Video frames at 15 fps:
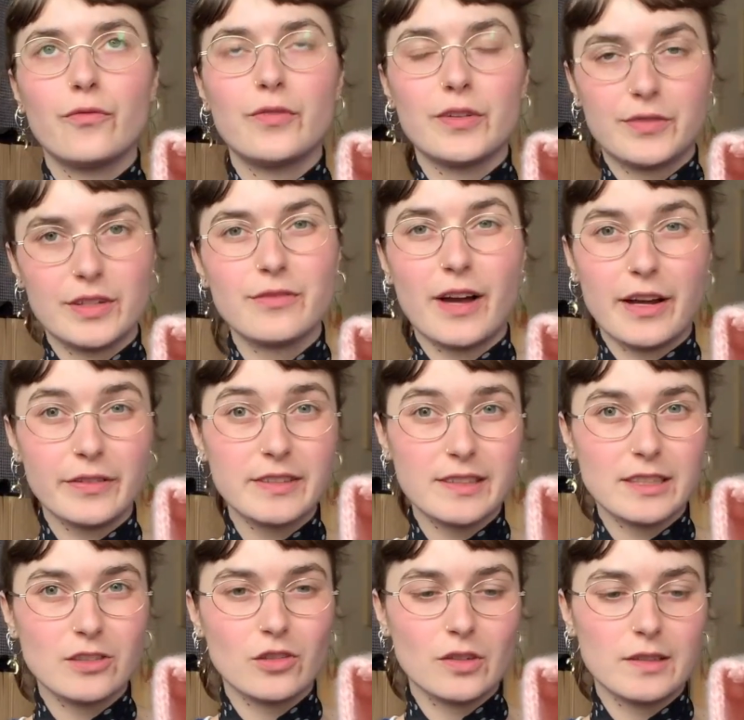55
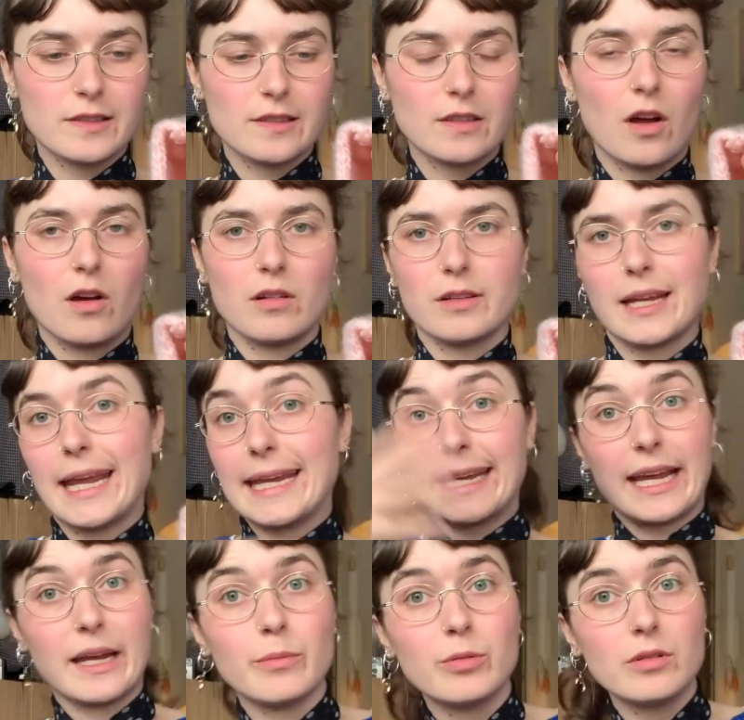stitches, on a
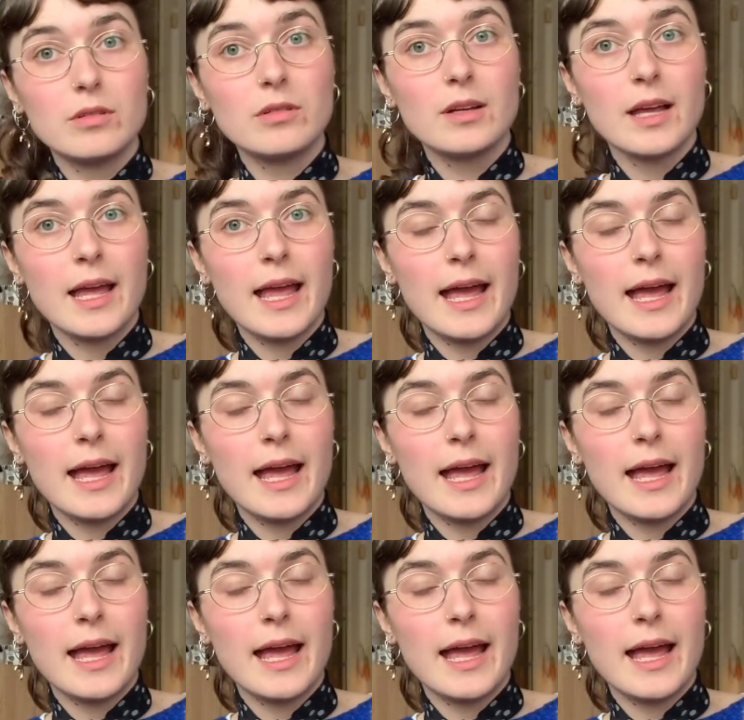cable,